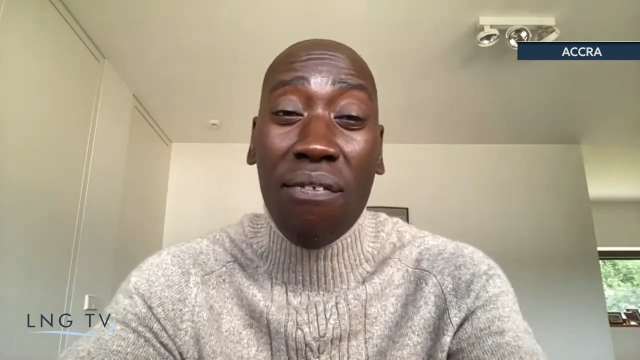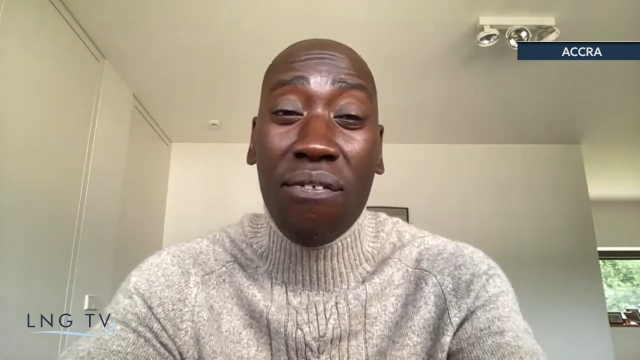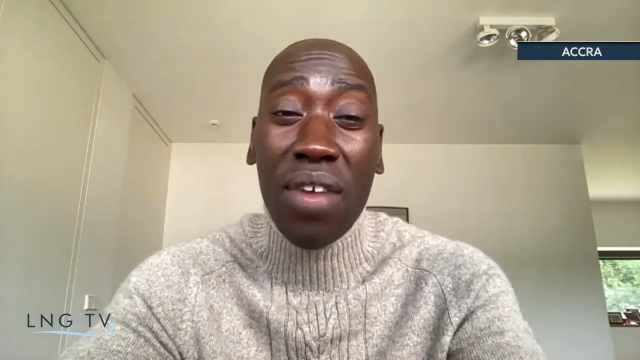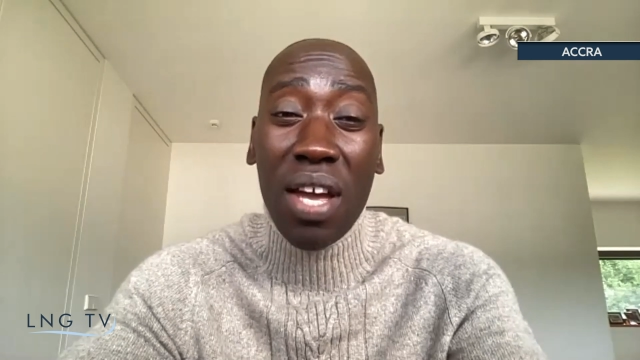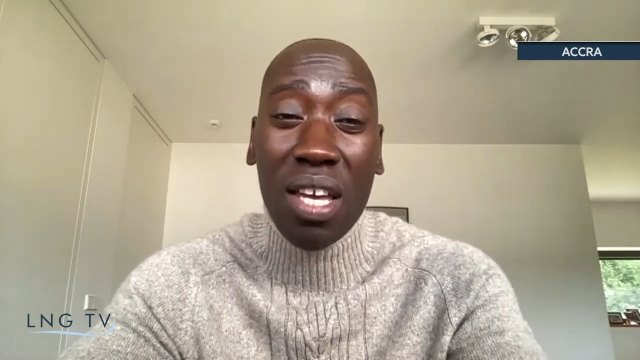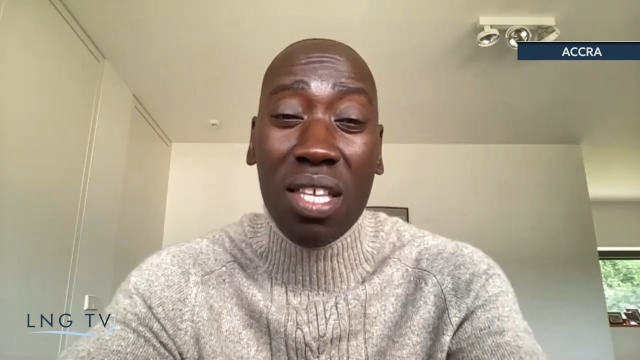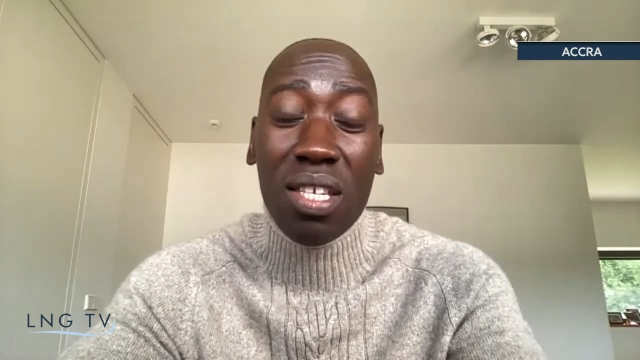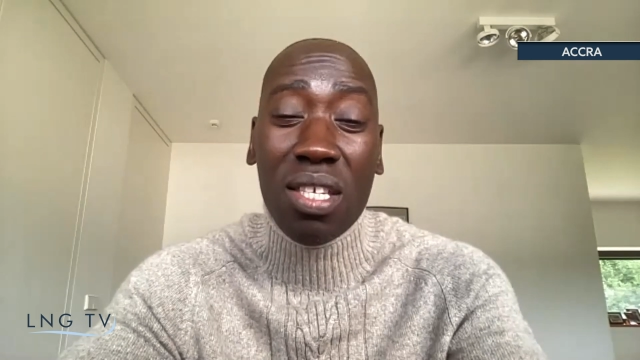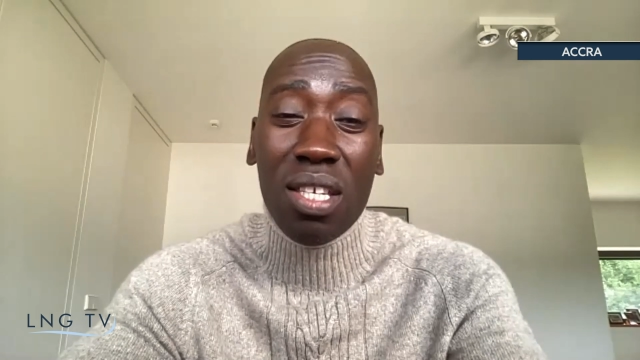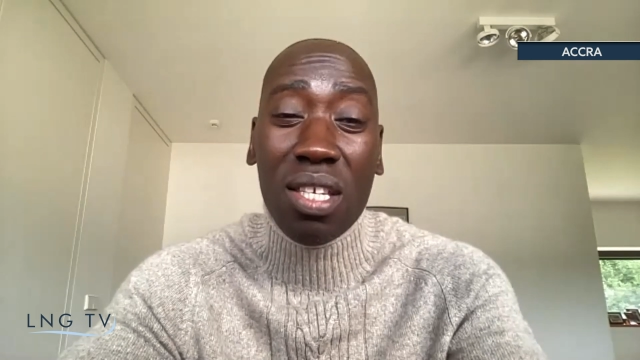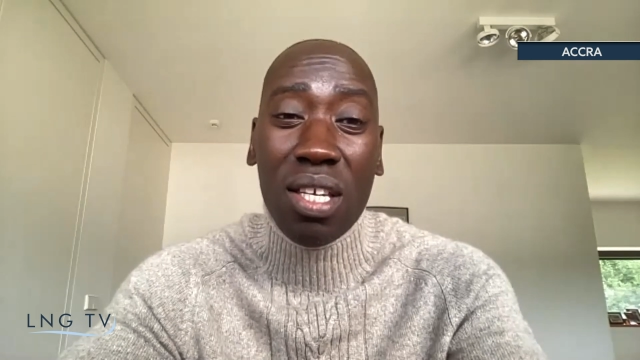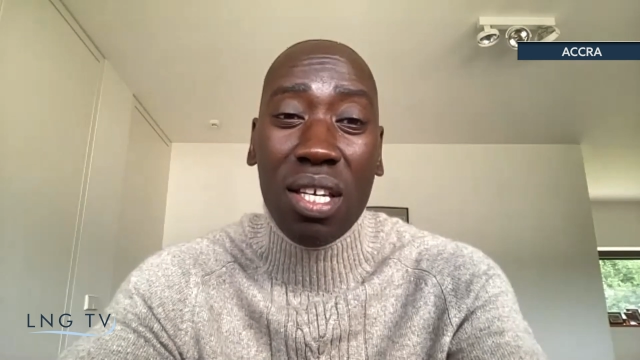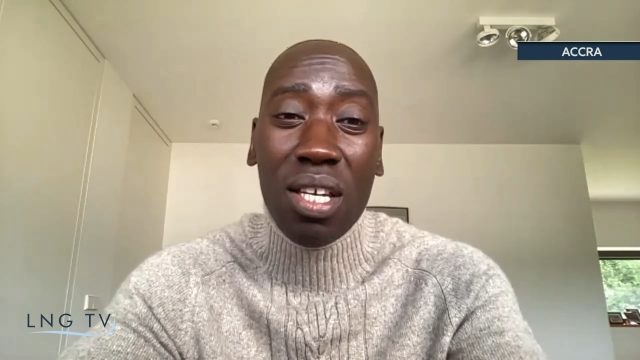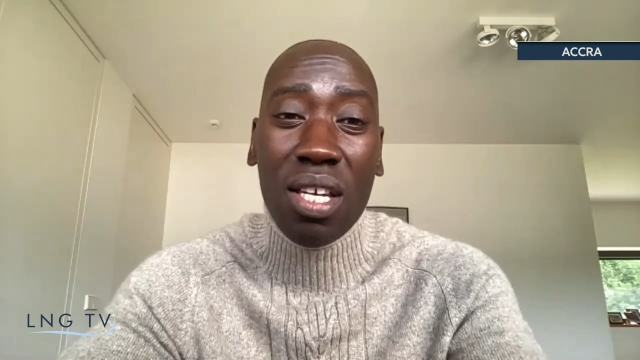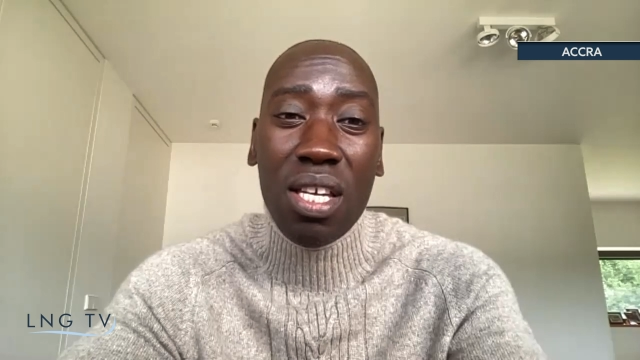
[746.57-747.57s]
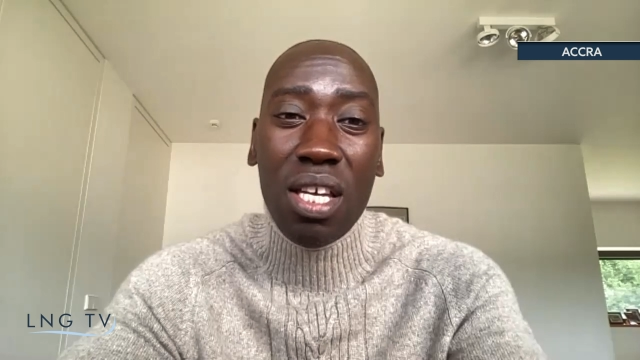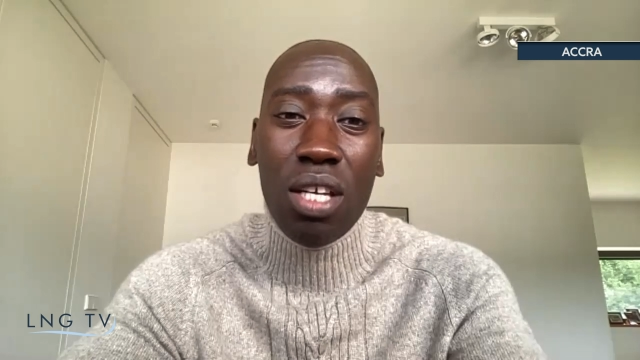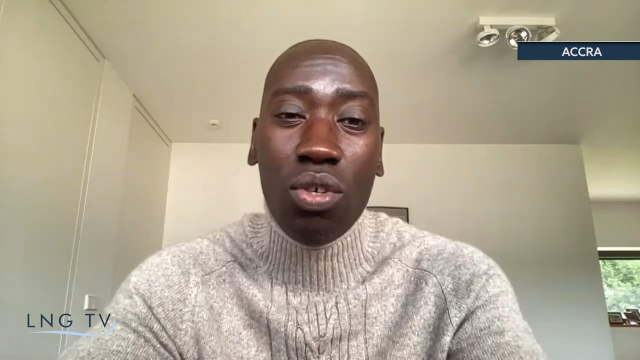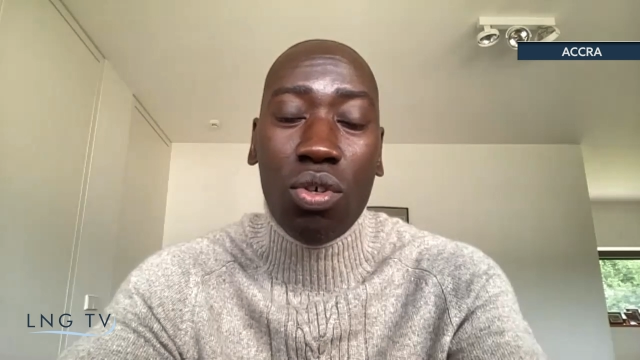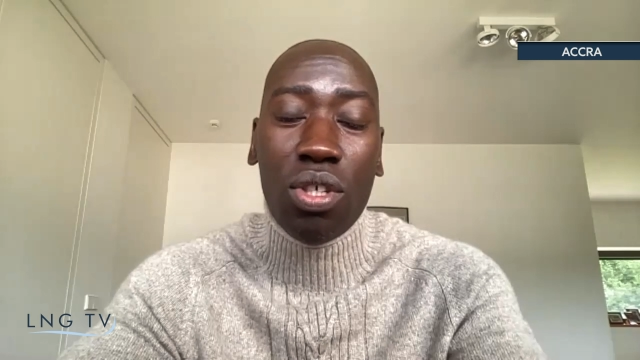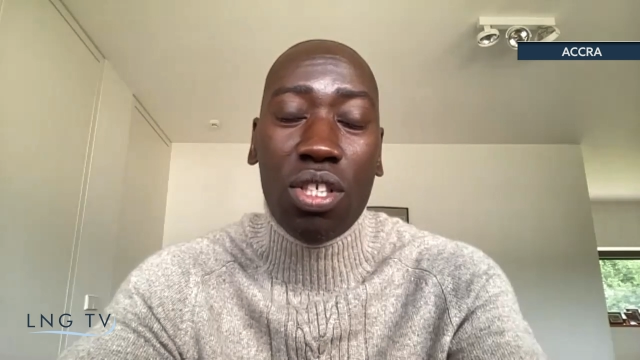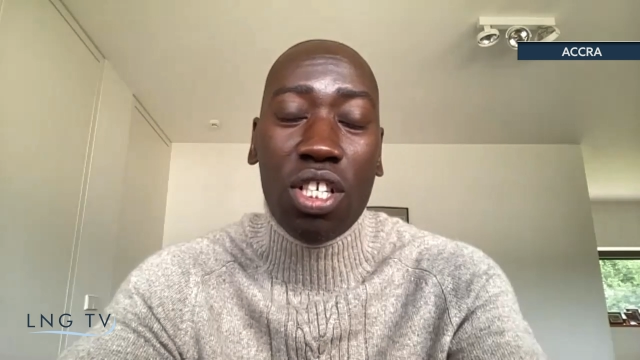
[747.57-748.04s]
faith in
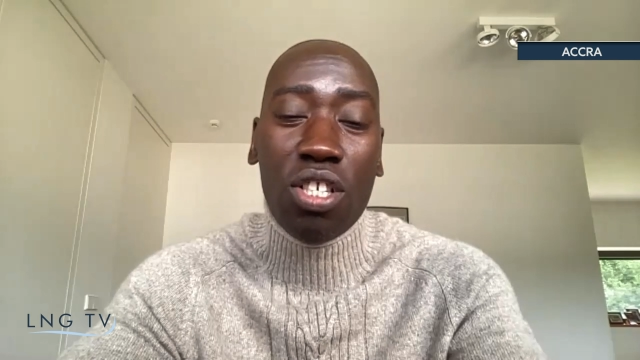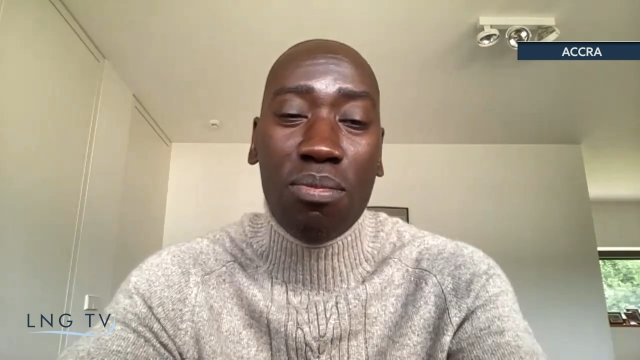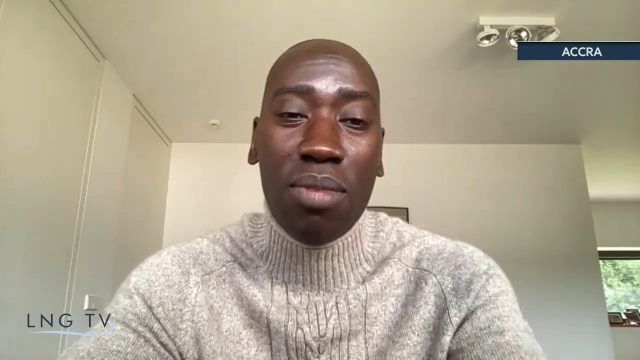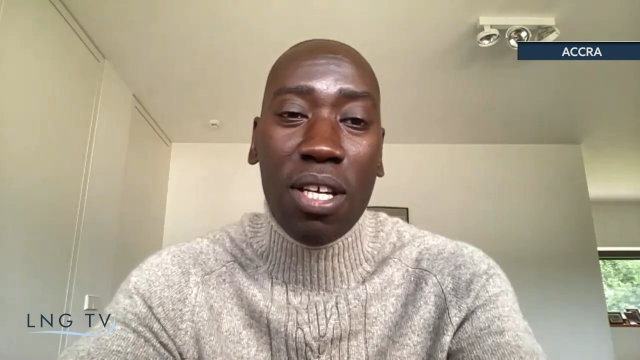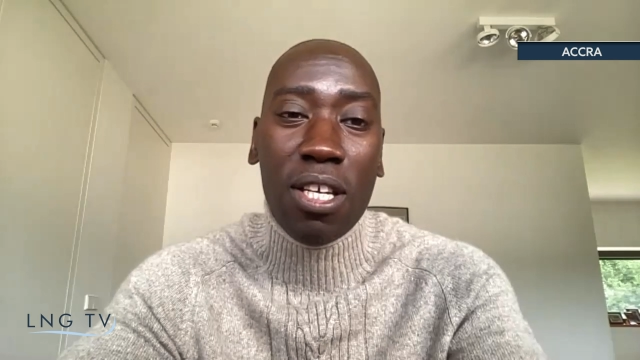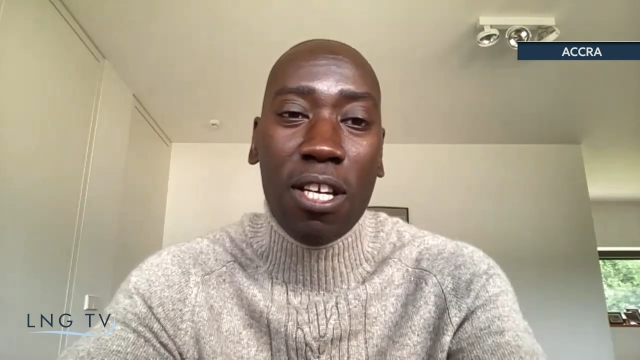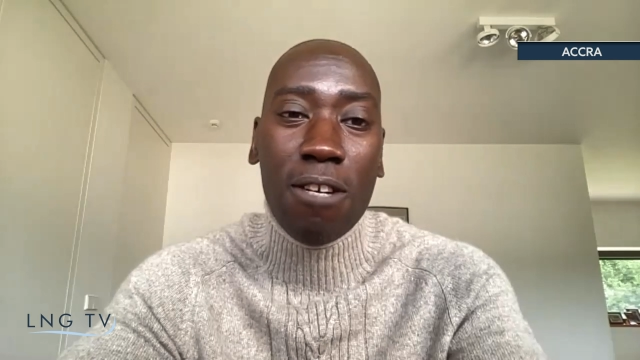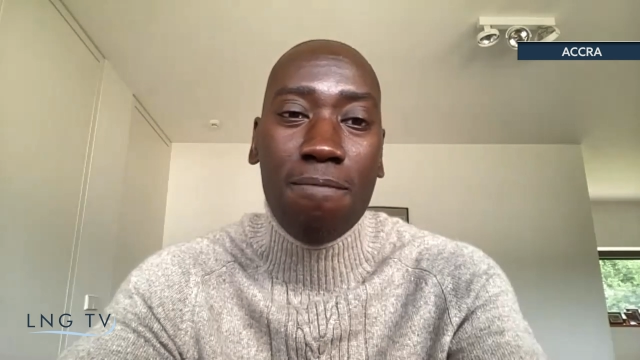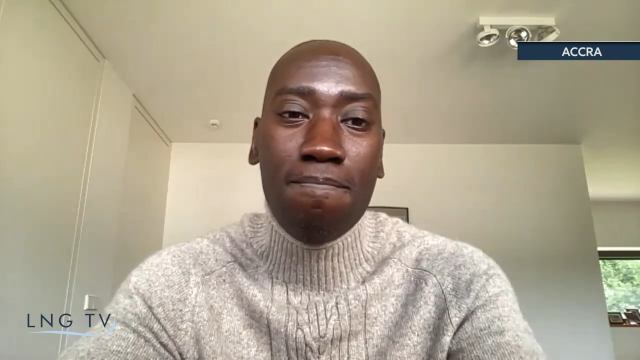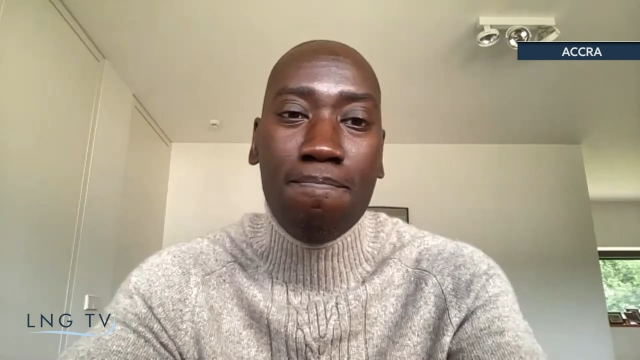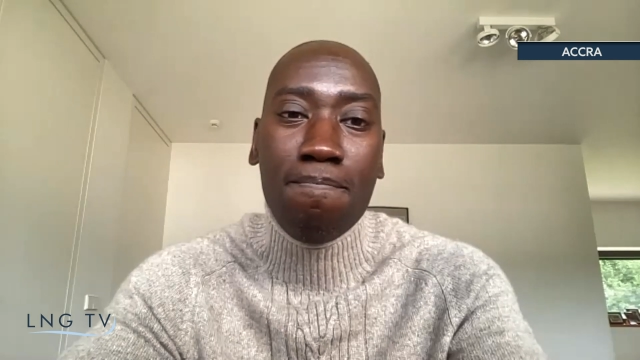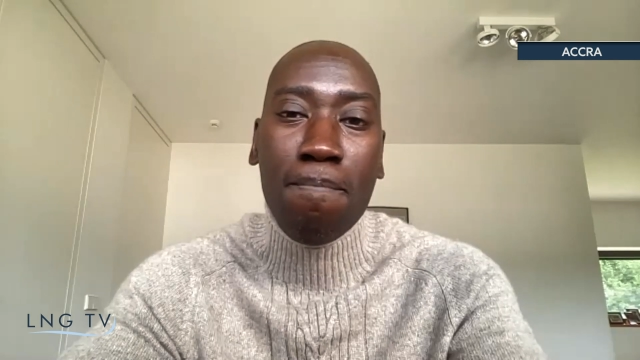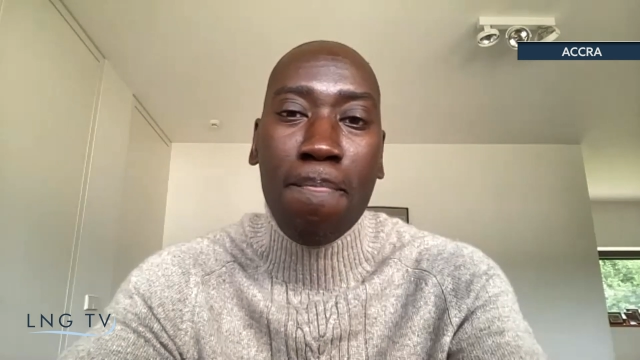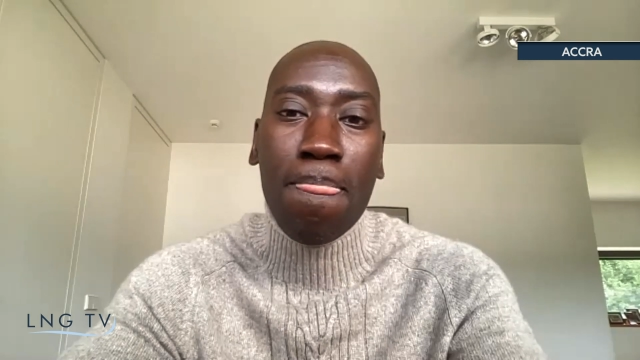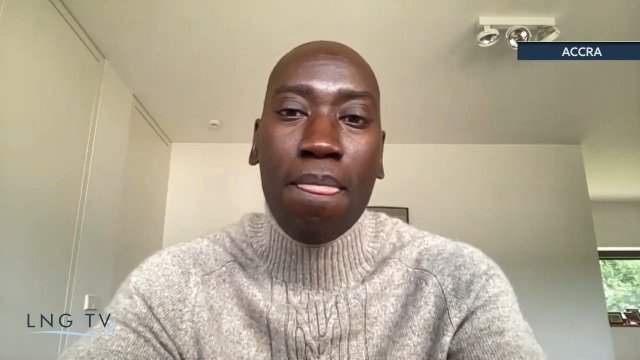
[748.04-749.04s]
your decision-making,